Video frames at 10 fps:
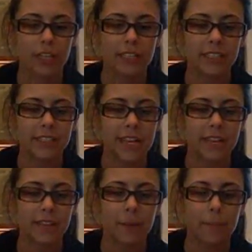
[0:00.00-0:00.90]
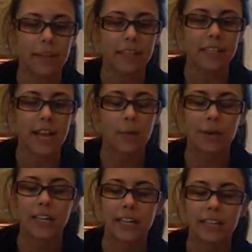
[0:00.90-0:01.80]
said today that a man died
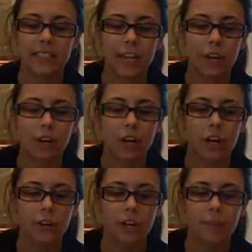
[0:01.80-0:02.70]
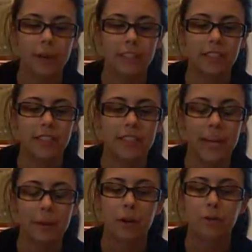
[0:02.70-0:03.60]
when he hit his head on a concrete base of the
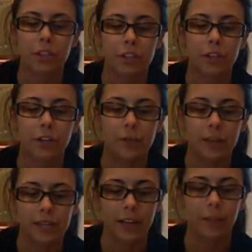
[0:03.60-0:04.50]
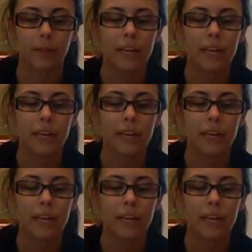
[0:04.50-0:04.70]
dam around 10:30 p.m.